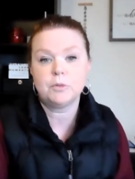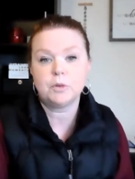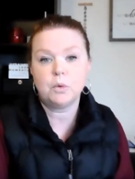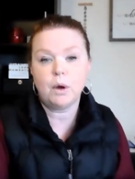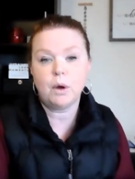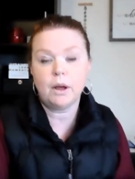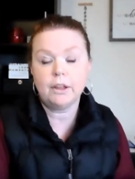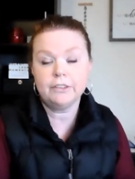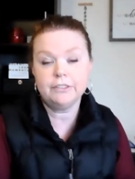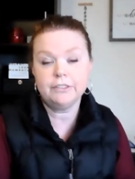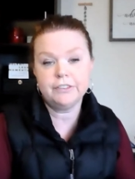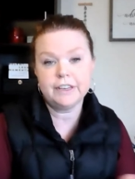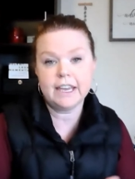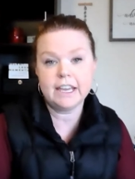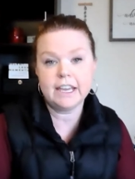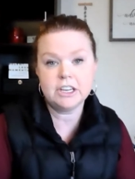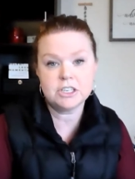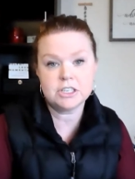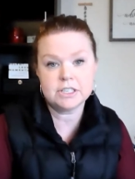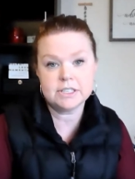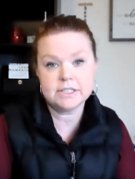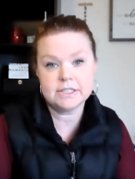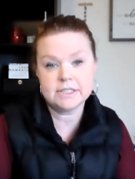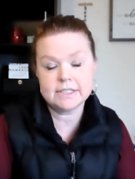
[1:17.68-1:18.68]

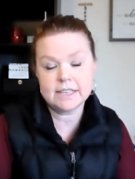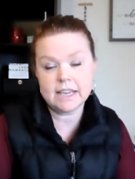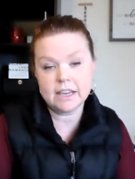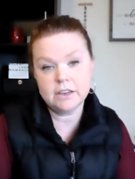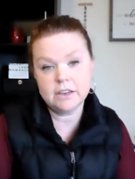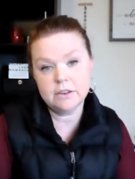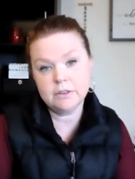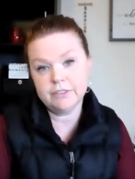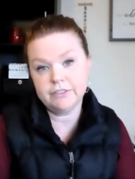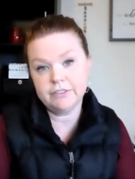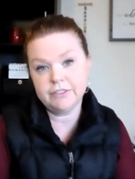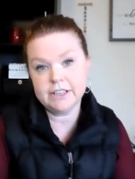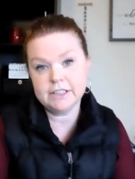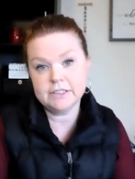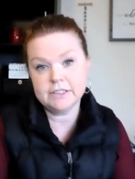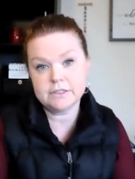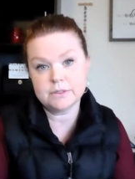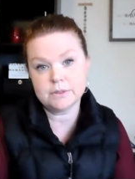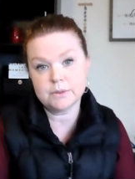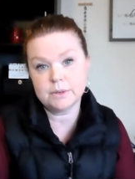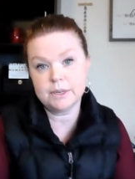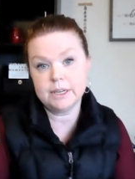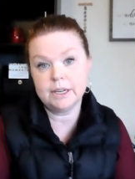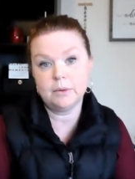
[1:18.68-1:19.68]
qualifications get you to
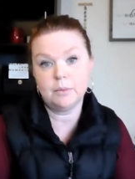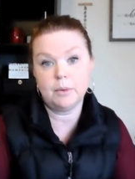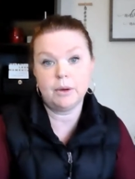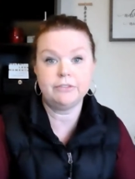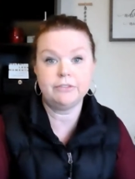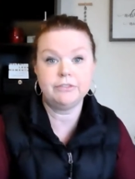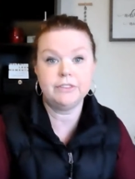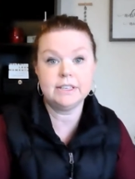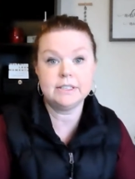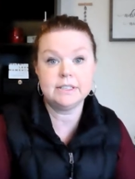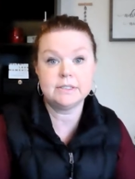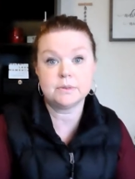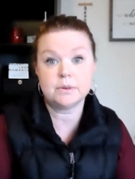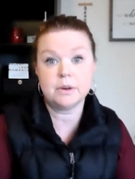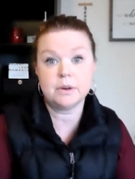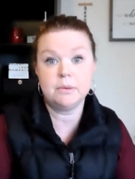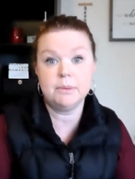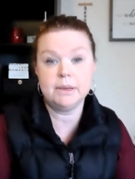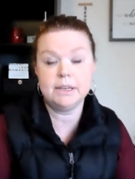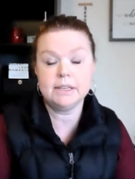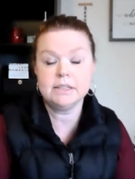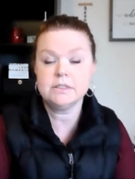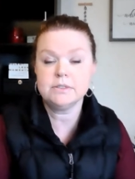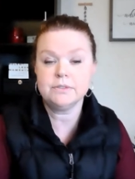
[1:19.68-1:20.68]
phase 3 and what phase 3
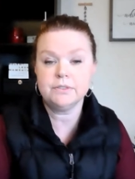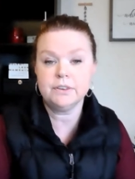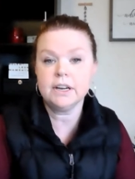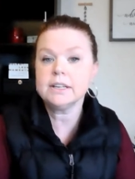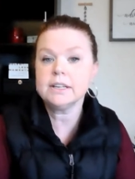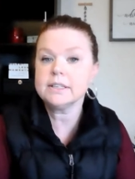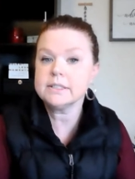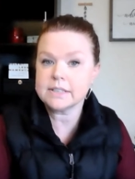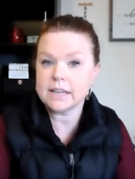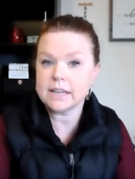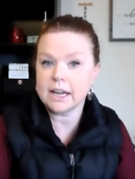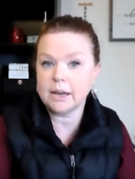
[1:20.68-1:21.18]
means for us,